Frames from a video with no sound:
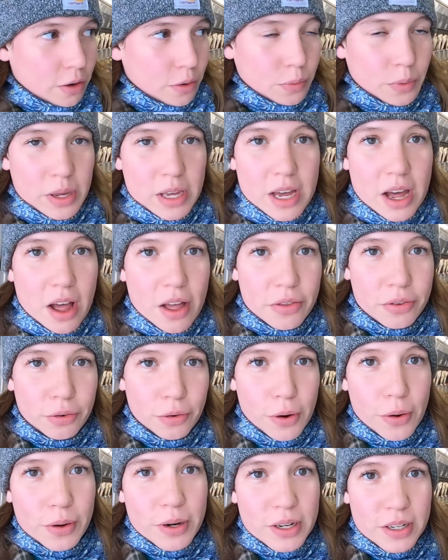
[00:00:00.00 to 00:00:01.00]
we got
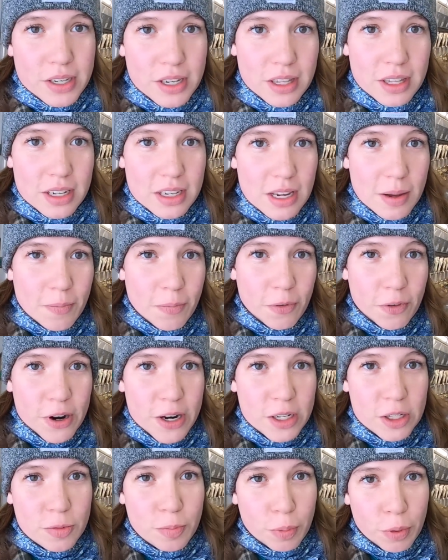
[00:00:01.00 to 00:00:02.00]
thrown into the deep
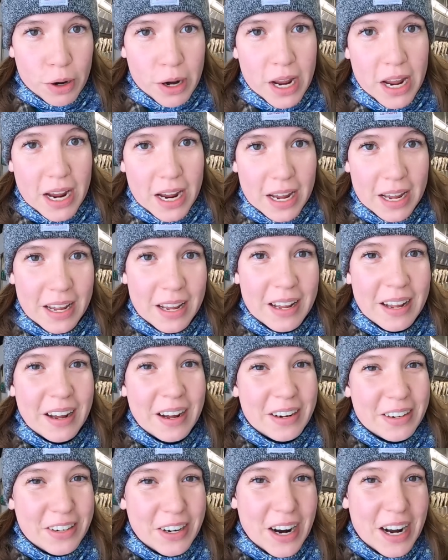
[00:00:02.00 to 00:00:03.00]
freeze pretty
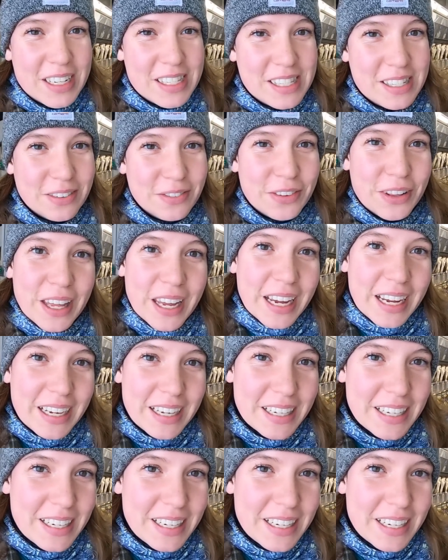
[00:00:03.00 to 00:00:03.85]
aggressively.